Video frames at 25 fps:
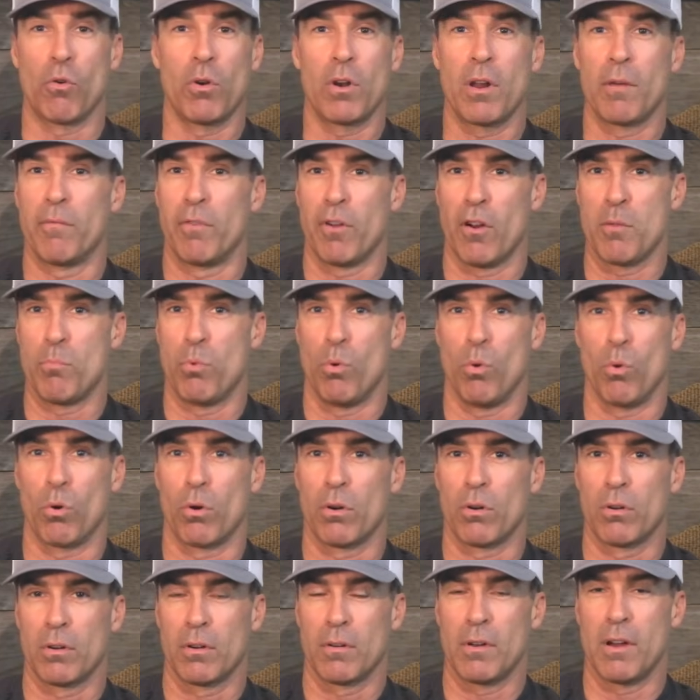up very
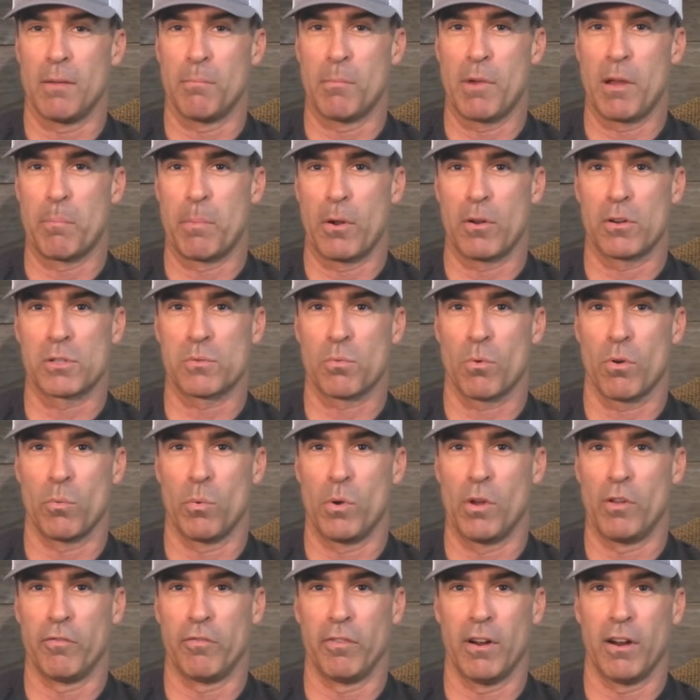poor, my parents were on
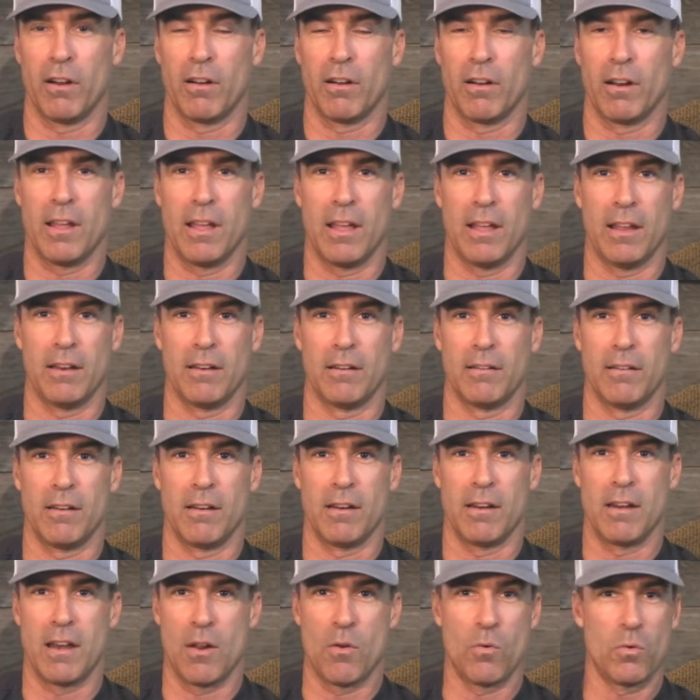welfare and
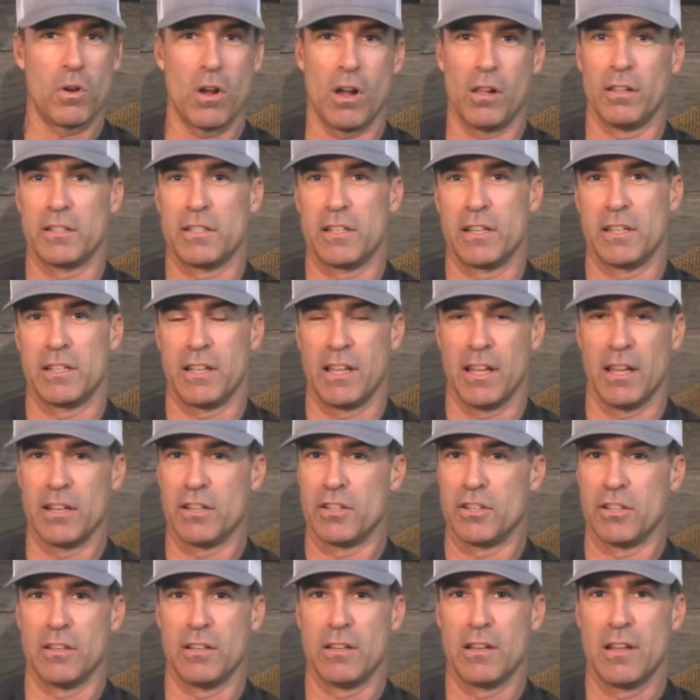no college
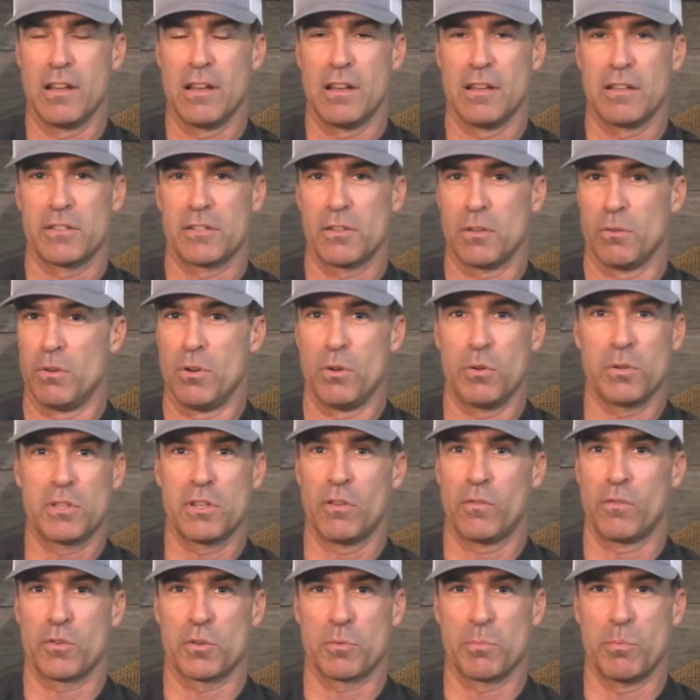education. So no
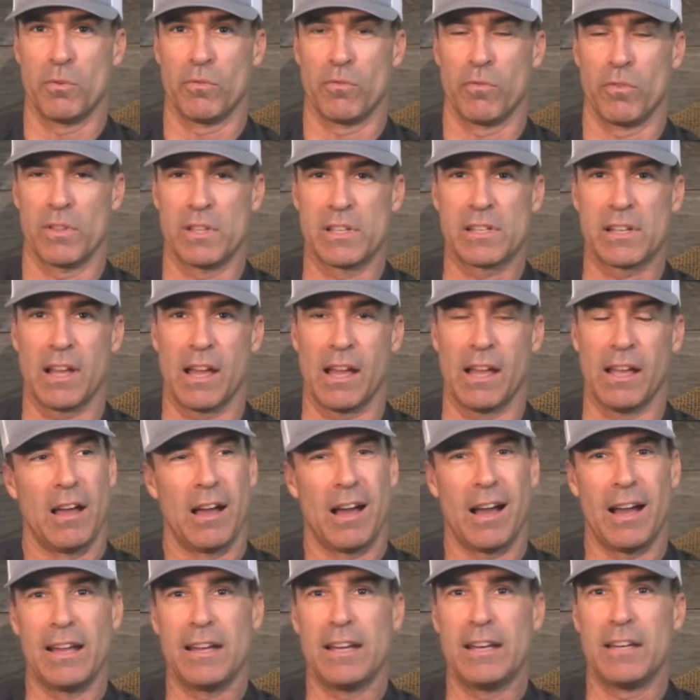silver spoon for this guy.
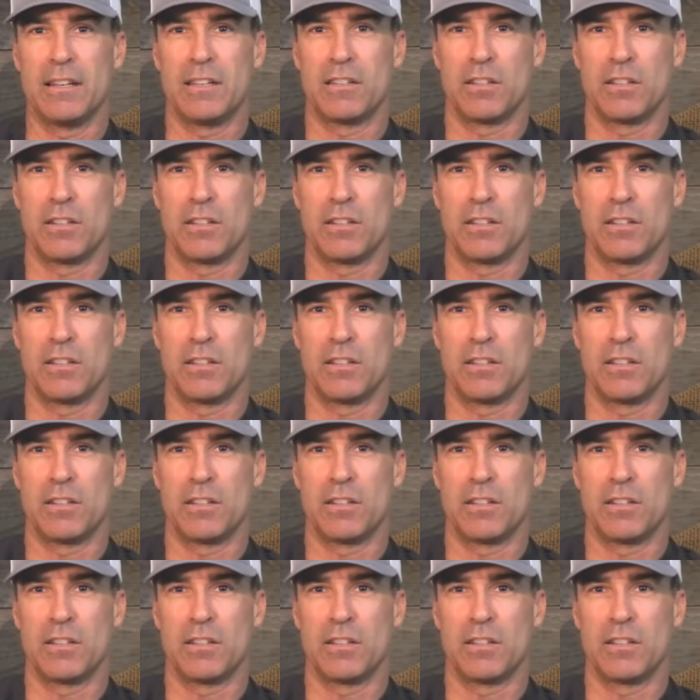I needed to